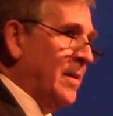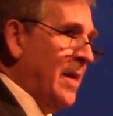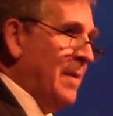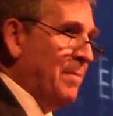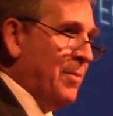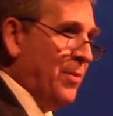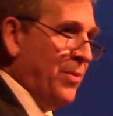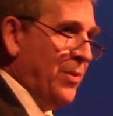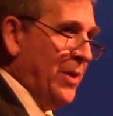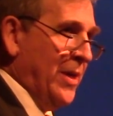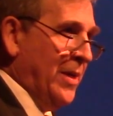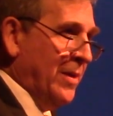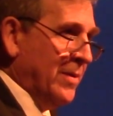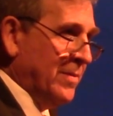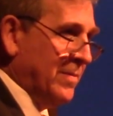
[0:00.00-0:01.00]

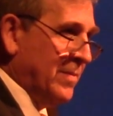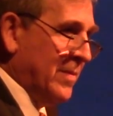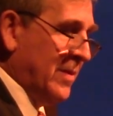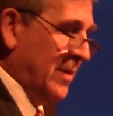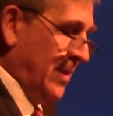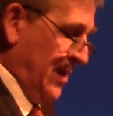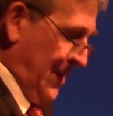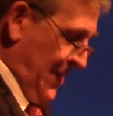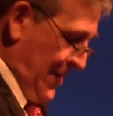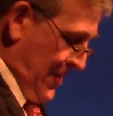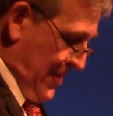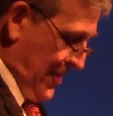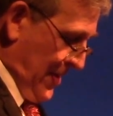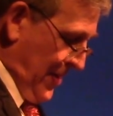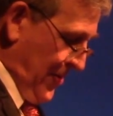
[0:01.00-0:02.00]
empathy,
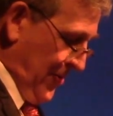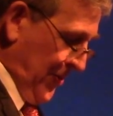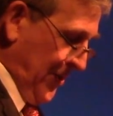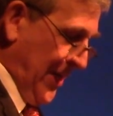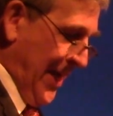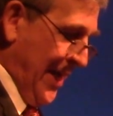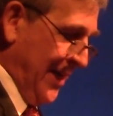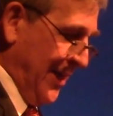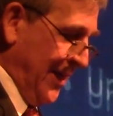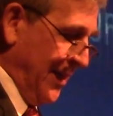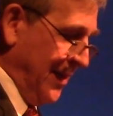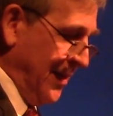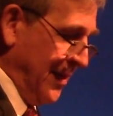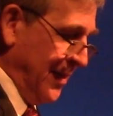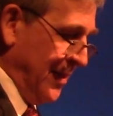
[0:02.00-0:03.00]

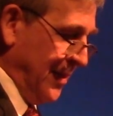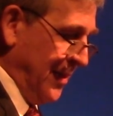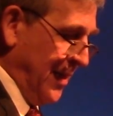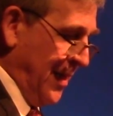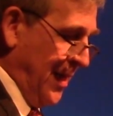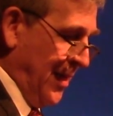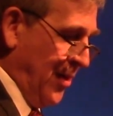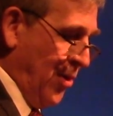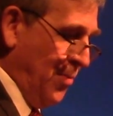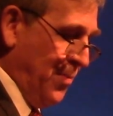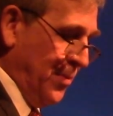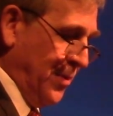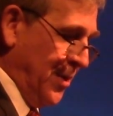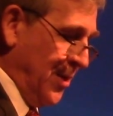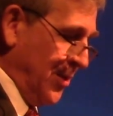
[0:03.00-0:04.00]
understanding, and
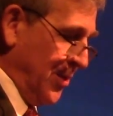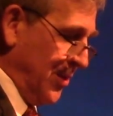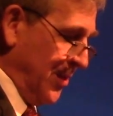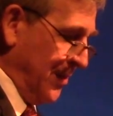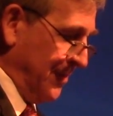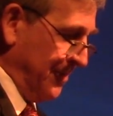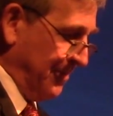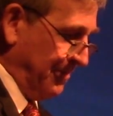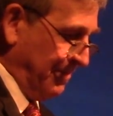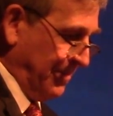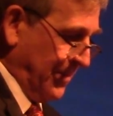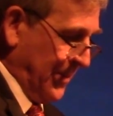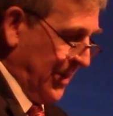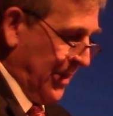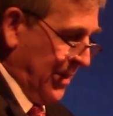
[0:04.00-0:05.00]
openness.
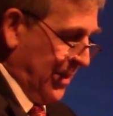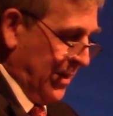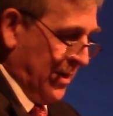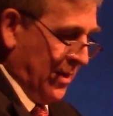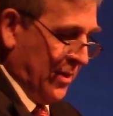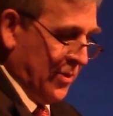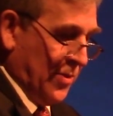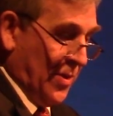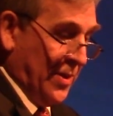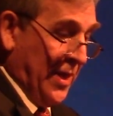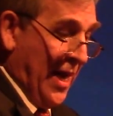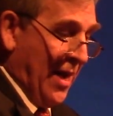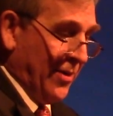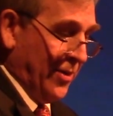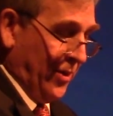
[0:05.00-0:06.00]
So
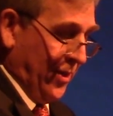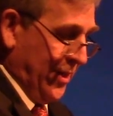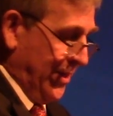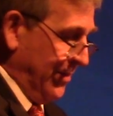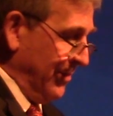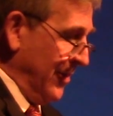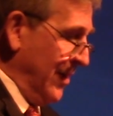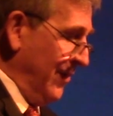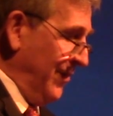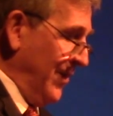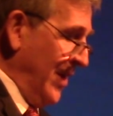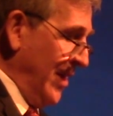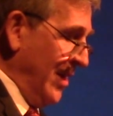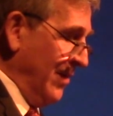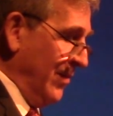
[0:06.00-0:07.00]
undoubtedly, if
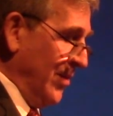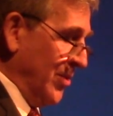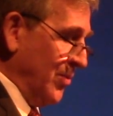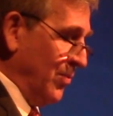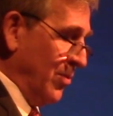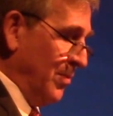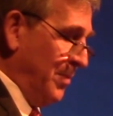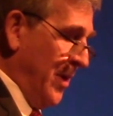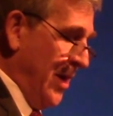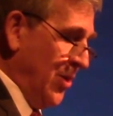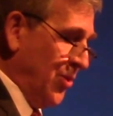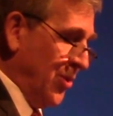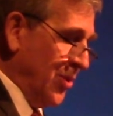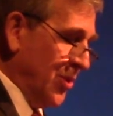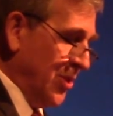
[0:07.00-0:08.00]
any of us were
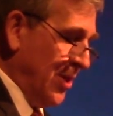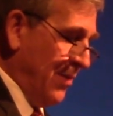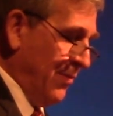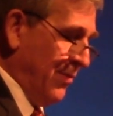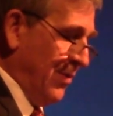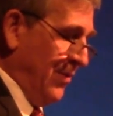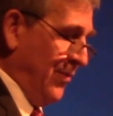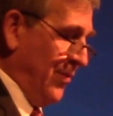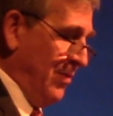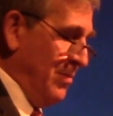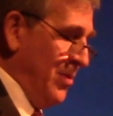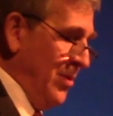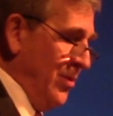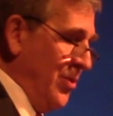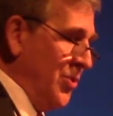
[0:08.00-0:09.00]
patients suffering
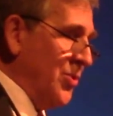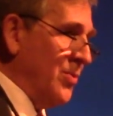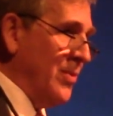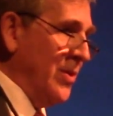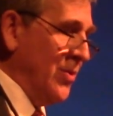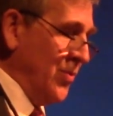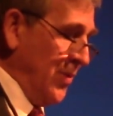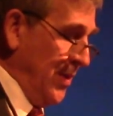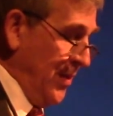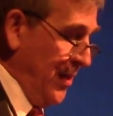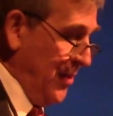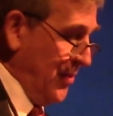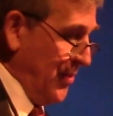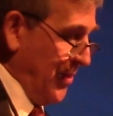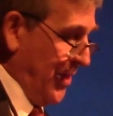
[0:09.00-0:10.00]
from illness or injury,
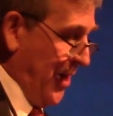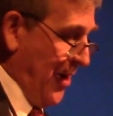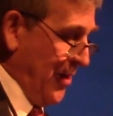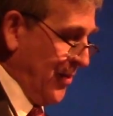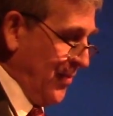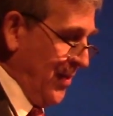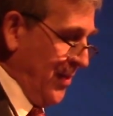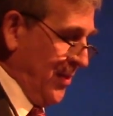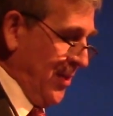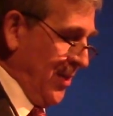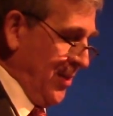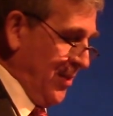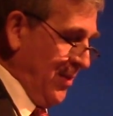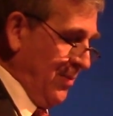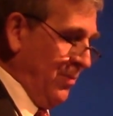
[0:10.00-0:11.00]
these are the
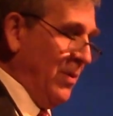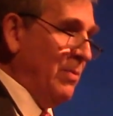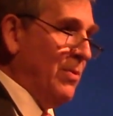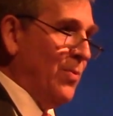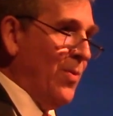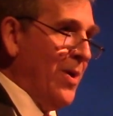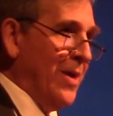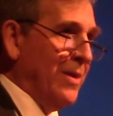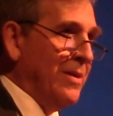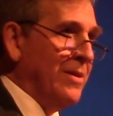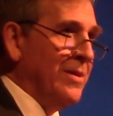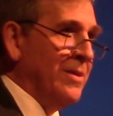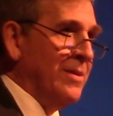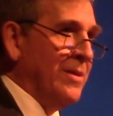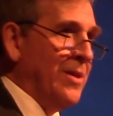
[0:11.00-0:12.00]
characteristics that we would want
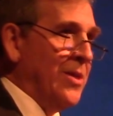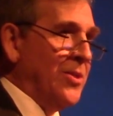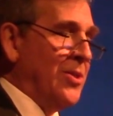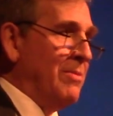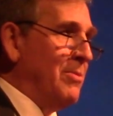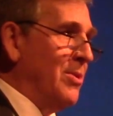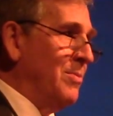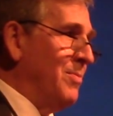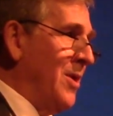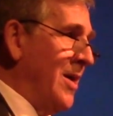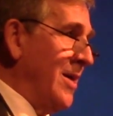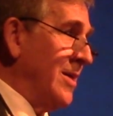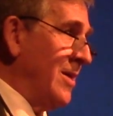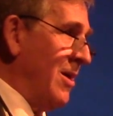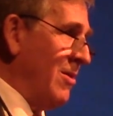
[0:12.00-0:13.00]
exhibited
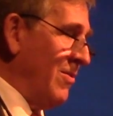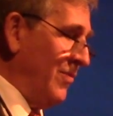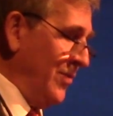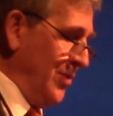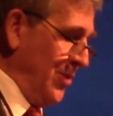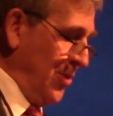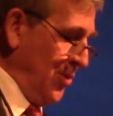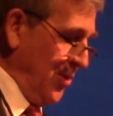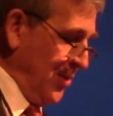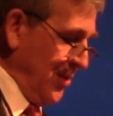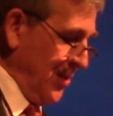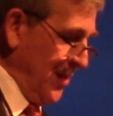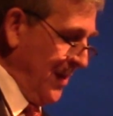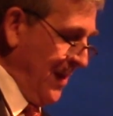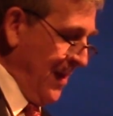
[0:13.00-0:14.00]
by our
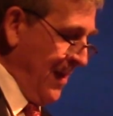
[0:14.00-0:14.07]
physicians.